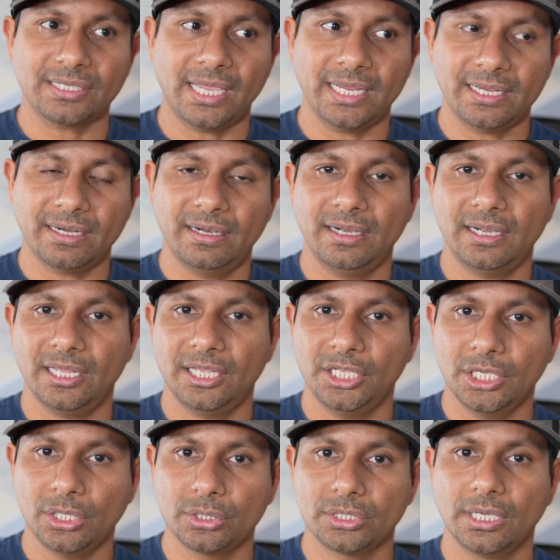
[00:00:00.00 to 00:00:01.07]
I currently
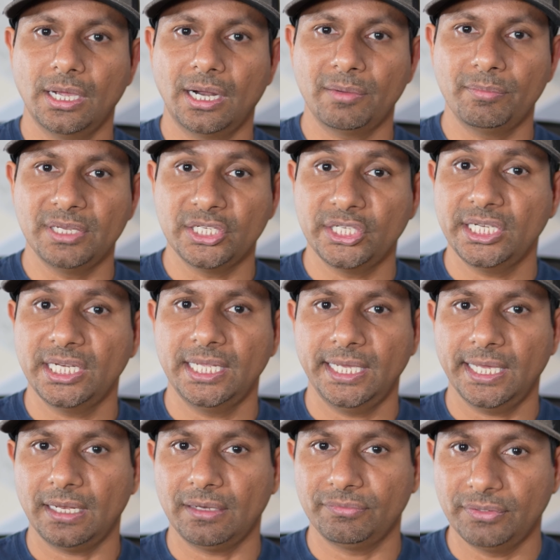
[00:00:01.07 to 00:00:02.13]
use Garmin
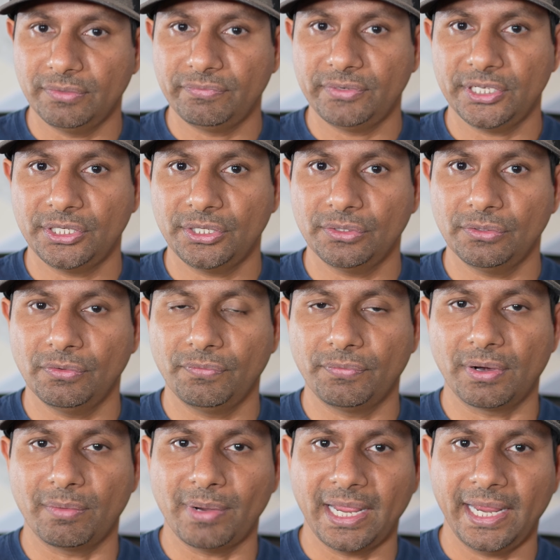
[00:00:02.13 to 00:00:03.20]
GDL 52
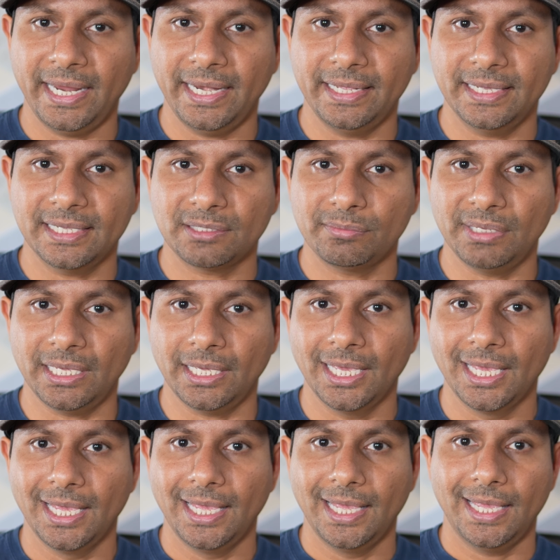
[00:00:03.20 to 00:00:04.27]
for my ADSB,
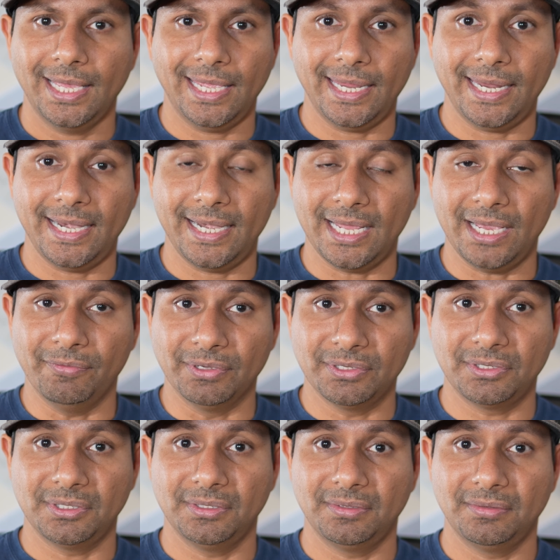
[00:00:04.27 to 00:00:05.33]
and I
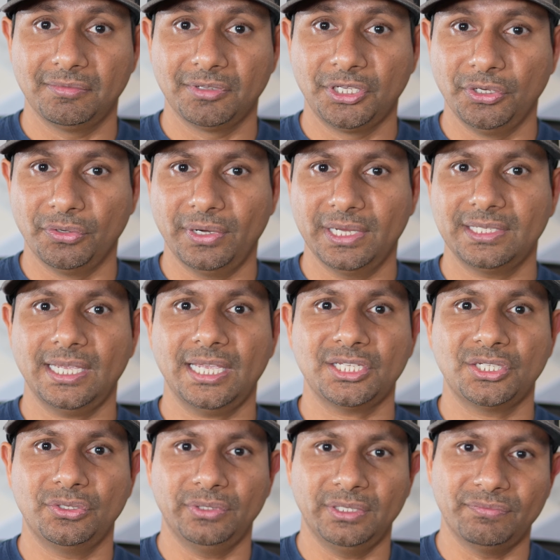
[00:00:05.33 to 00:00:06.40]
was curious as
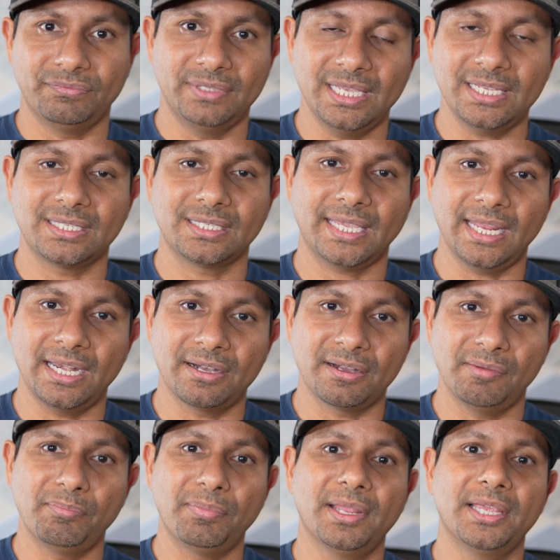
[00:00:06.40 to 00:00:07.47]
to if this can
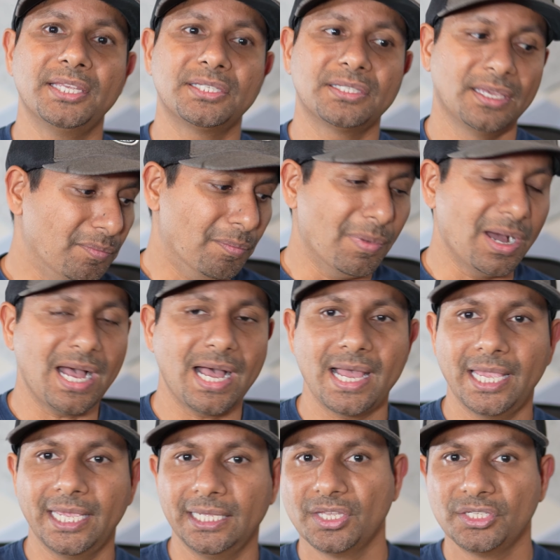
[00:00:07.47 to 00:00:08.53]
replace
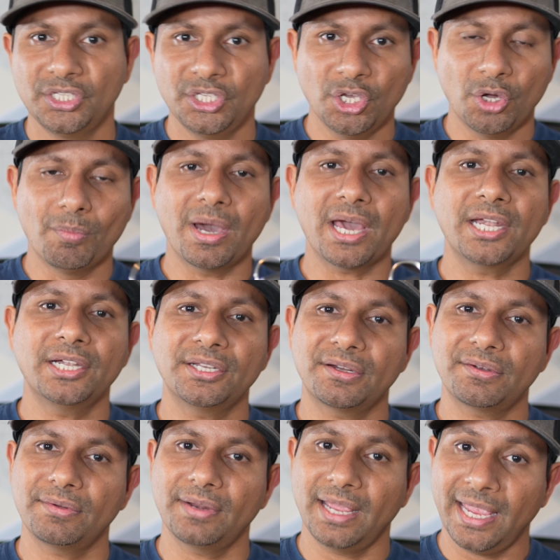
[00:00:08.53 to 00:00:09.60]
my CO
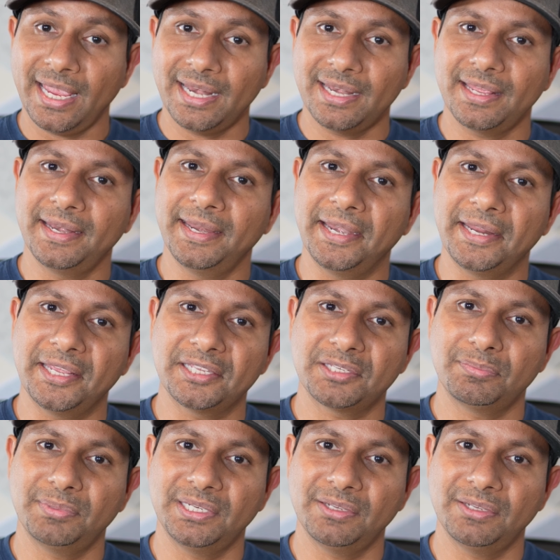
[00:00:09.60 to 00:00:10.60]
monitor and an ADSB